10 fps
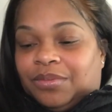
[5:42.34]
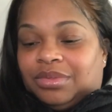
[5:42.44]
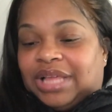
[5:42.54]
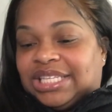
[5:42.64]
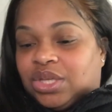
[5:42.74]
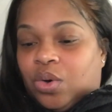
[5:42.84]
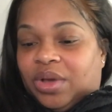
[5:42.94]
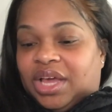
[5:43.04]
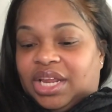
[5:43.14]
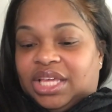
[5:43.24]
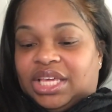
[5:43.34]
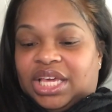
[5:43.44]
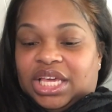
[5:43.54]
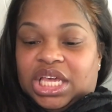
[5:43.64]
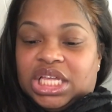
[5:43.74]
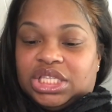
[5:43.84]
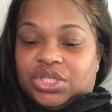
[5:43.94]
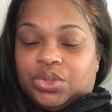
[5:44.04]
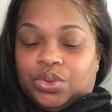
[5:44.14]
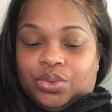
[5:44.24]
Let's go ahead and get
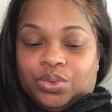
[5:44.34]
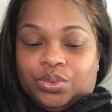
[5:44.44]
into